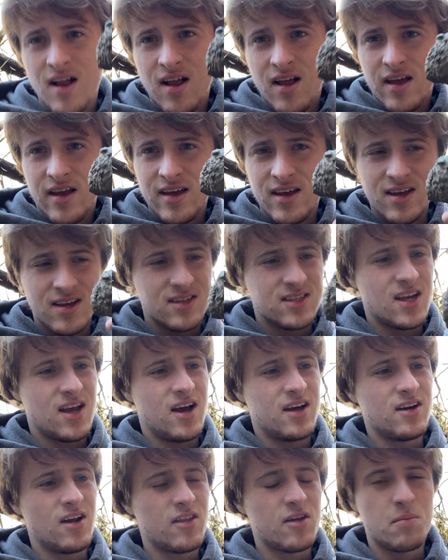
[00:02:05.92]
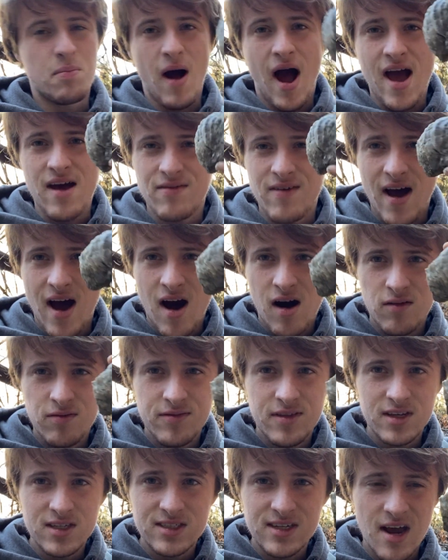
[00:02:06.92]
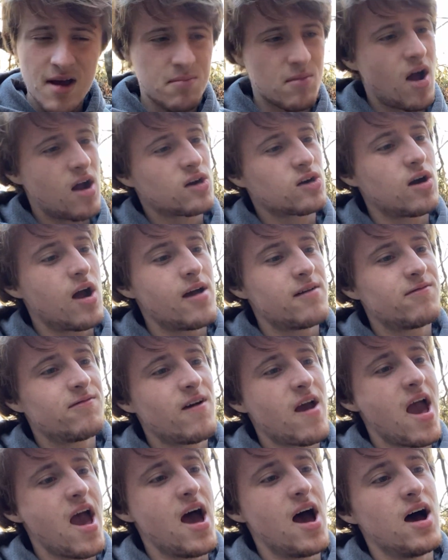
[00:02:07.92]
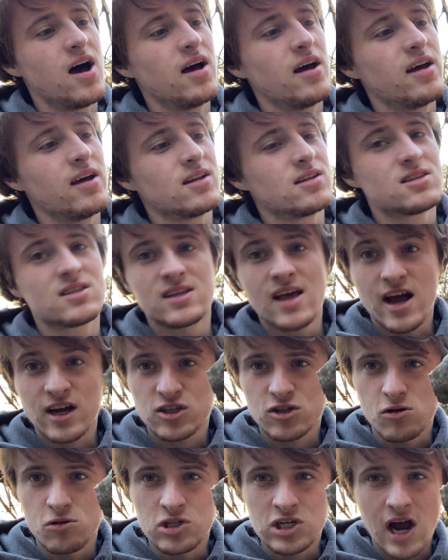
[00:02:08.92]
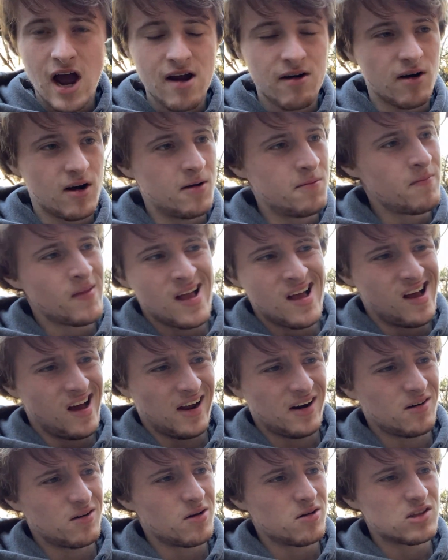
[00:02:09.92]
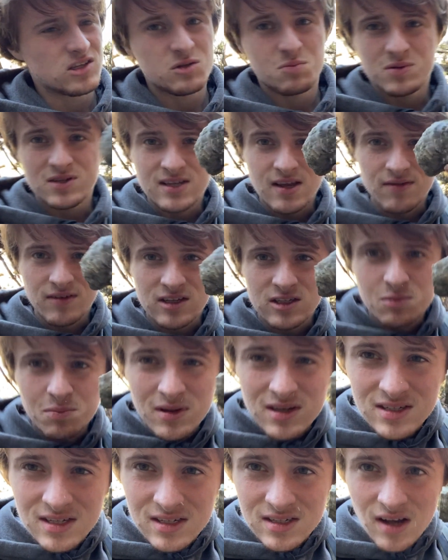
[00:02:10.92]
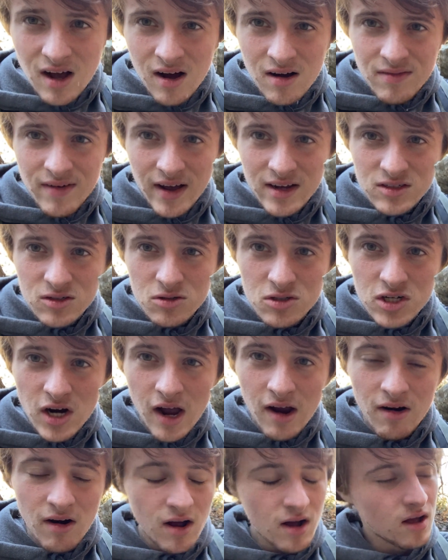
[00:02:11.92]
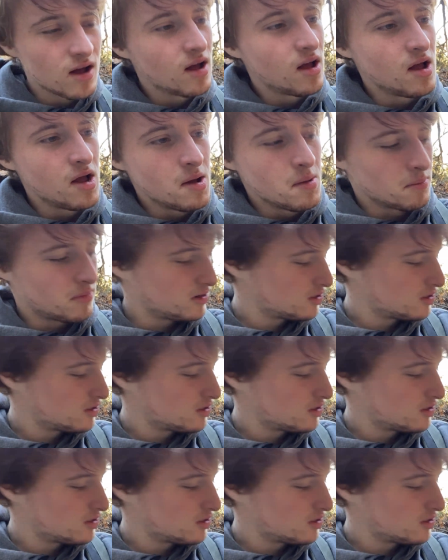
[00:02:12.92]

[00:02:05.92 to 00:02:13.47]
is another bivalve, this time not Gryphea, it's Exogyra. I don't know the specific species of Exogyra, but